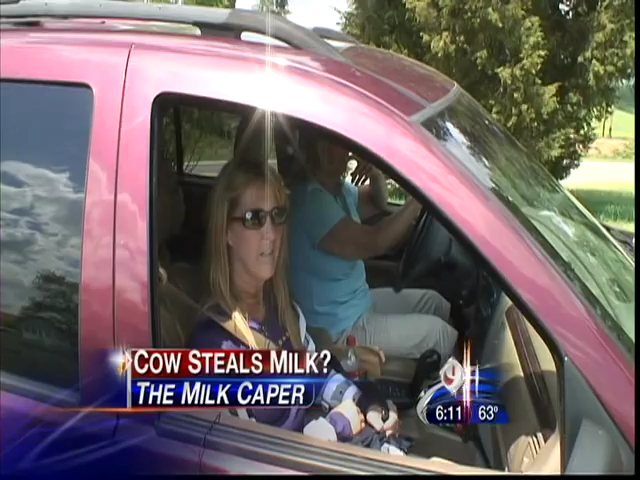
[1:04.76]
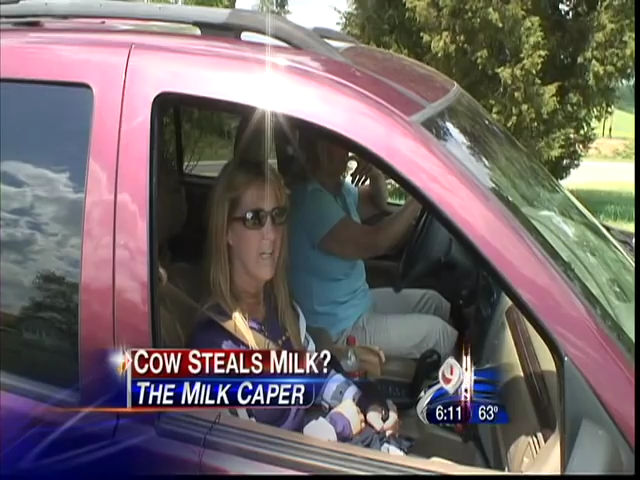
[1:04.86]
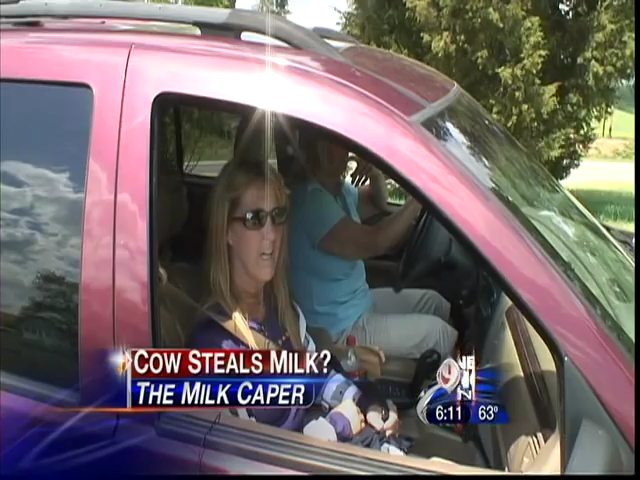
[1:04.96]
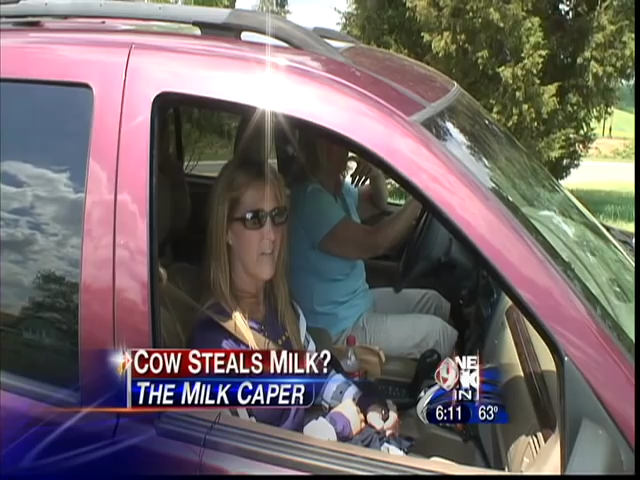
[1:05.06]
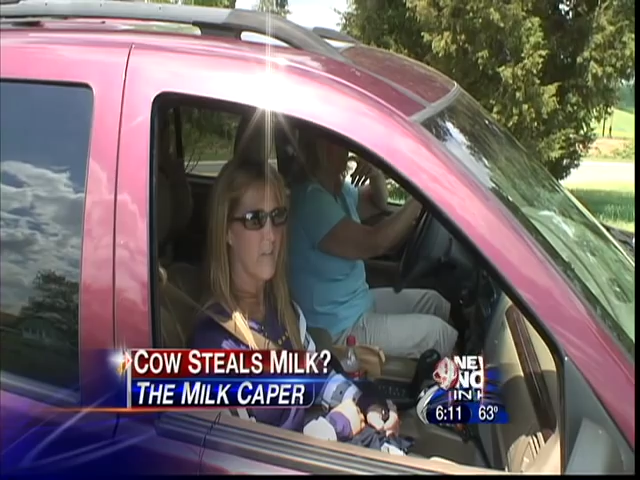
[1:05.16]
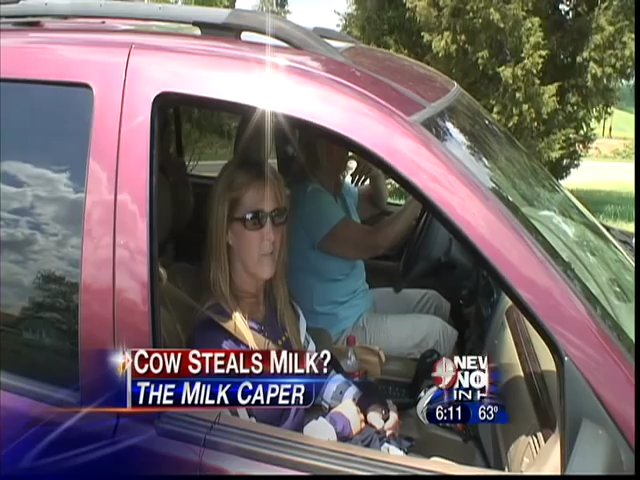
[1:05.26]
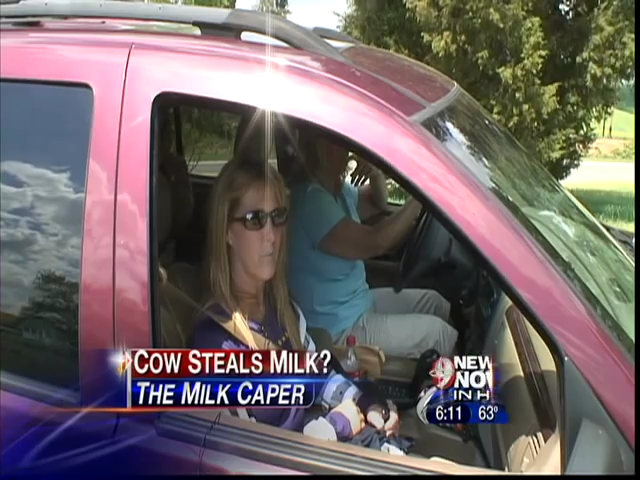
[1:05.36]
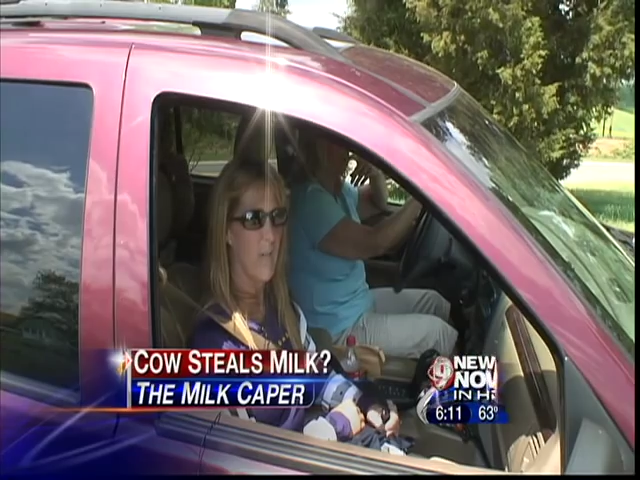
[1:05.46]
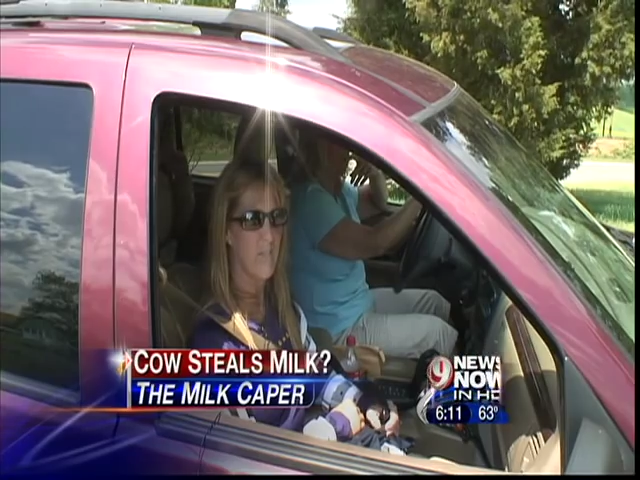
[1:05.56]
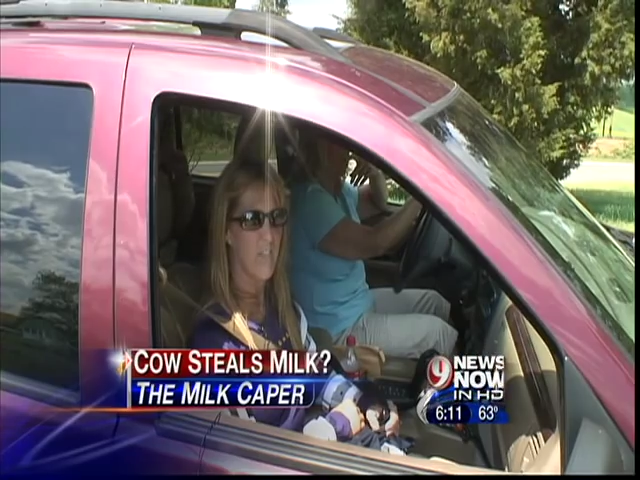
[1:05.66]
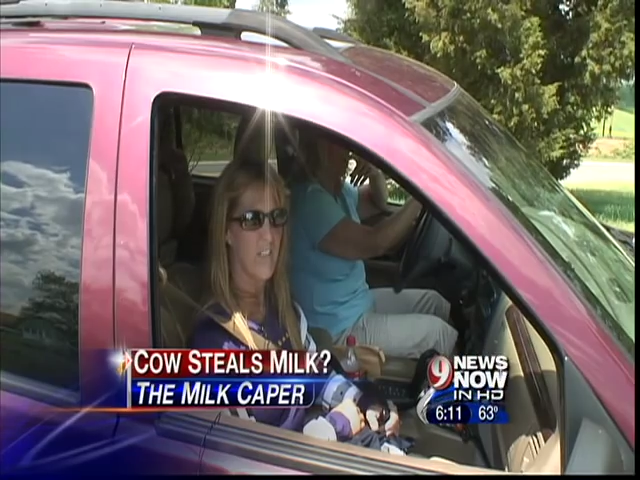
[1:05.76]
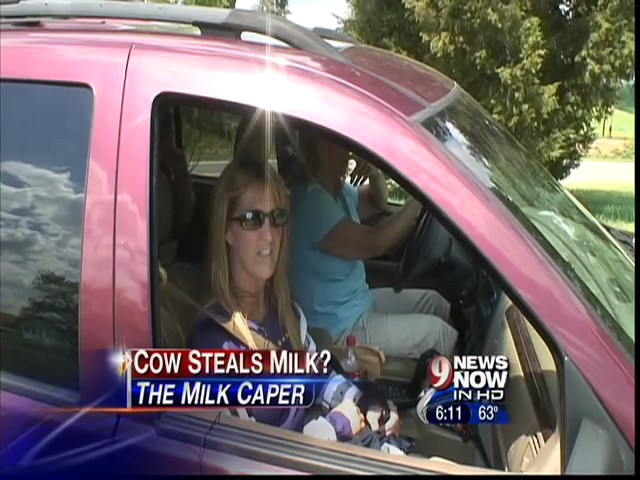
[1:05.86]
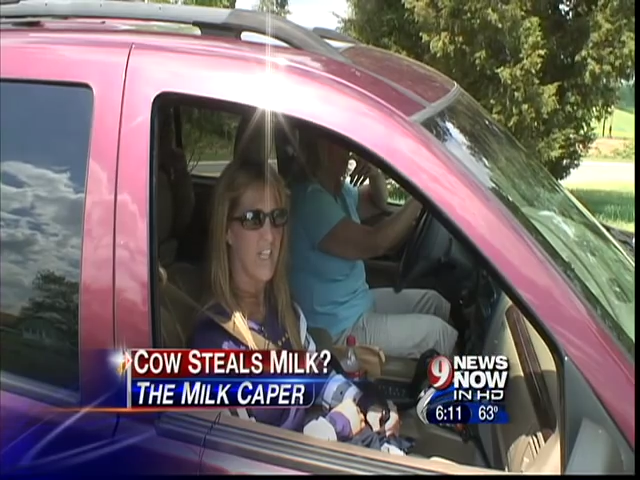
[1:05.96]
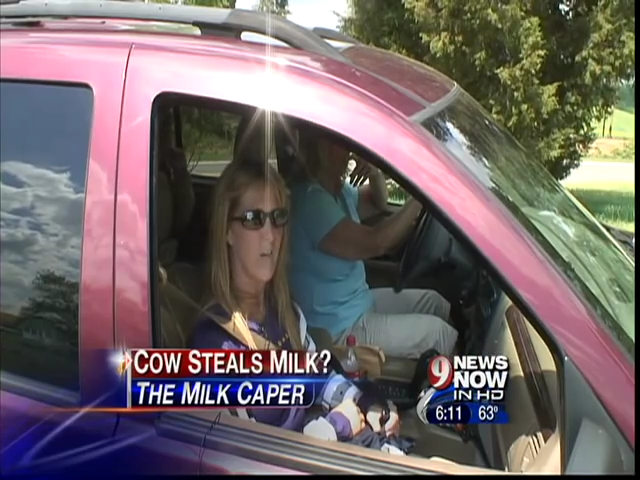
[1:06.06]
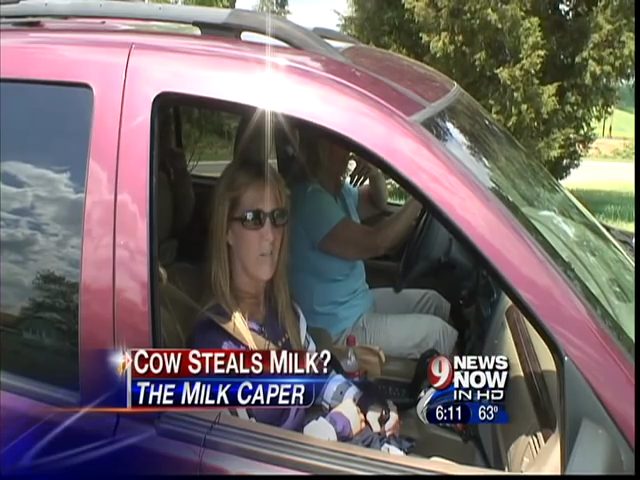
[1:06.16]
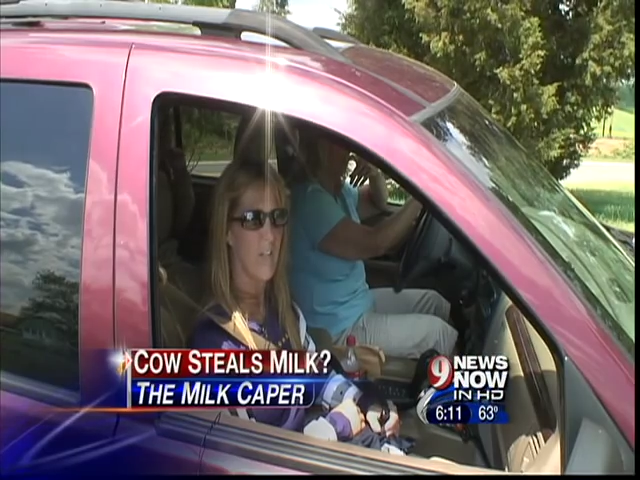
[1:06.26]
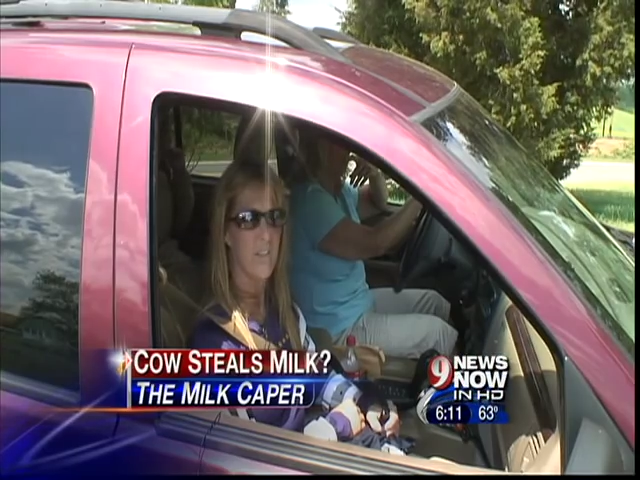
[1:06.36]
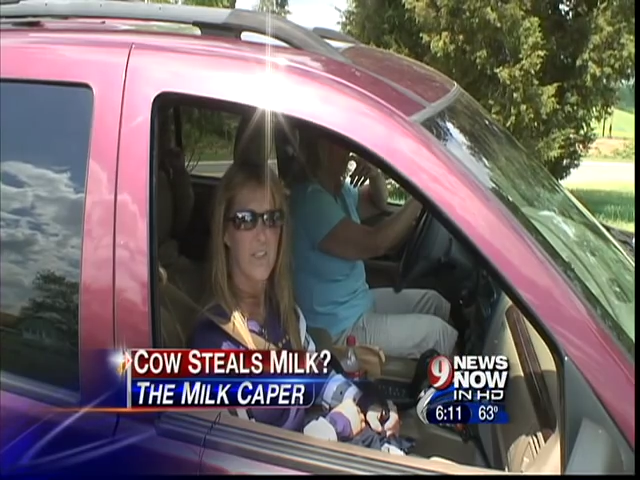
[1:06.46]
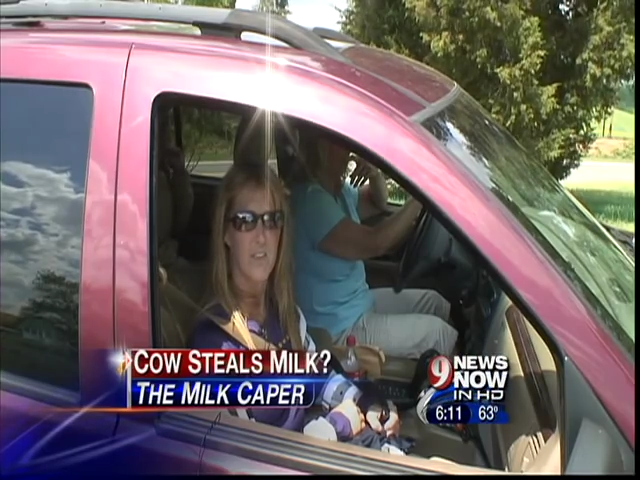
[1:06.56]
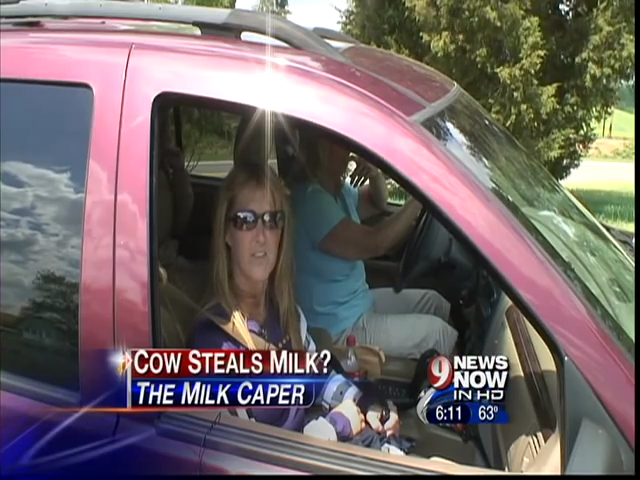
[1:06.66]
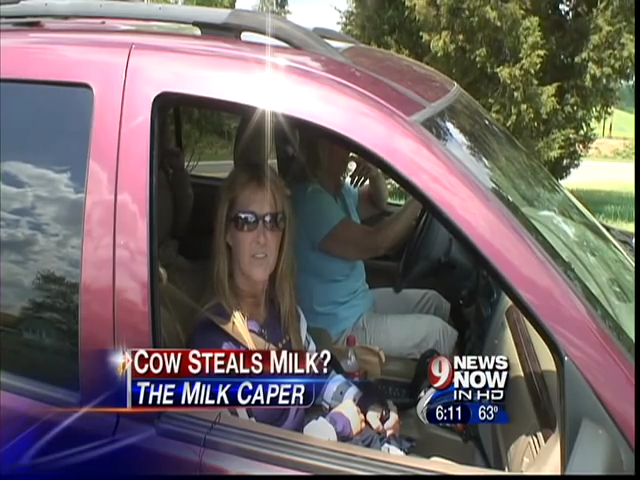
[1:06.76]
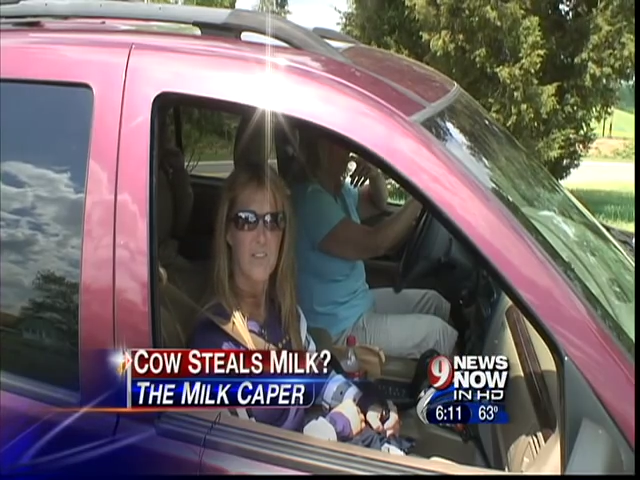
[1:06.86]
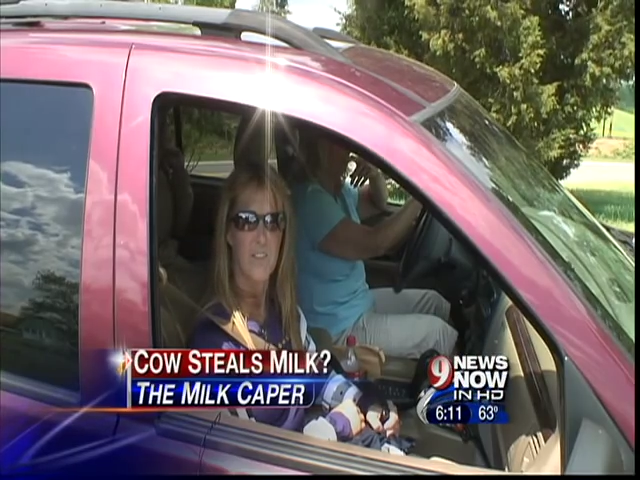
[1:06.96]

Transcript: Yeah, there's a white-faced cow out there.